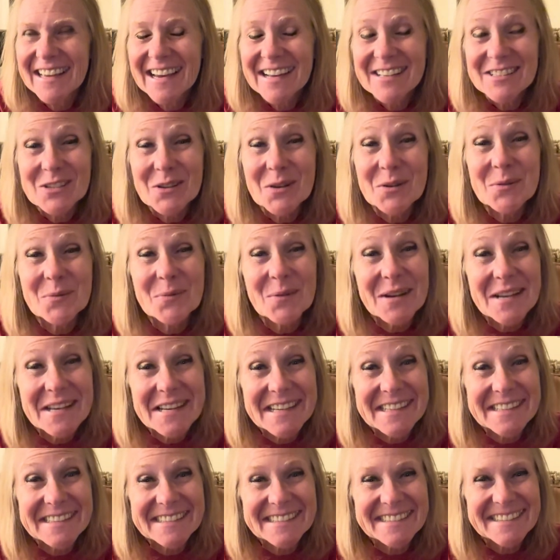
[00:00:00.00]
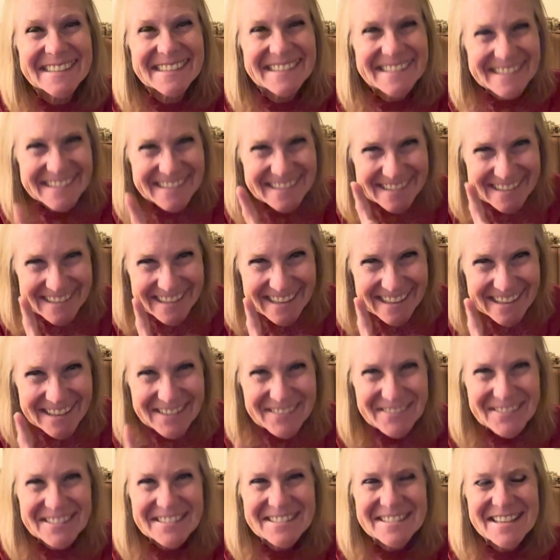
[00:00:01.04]
So I
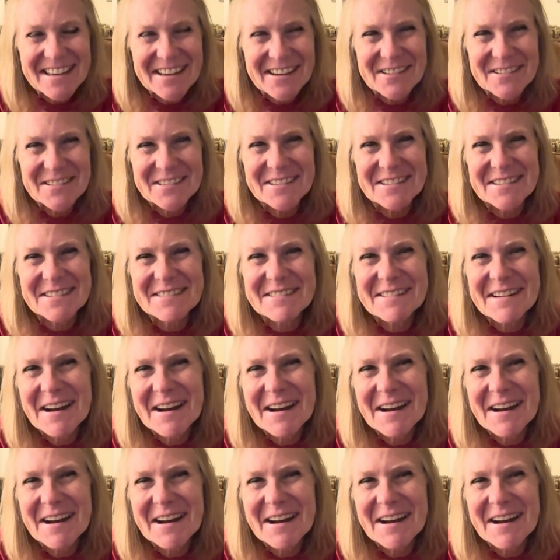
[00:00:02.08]
will tell you,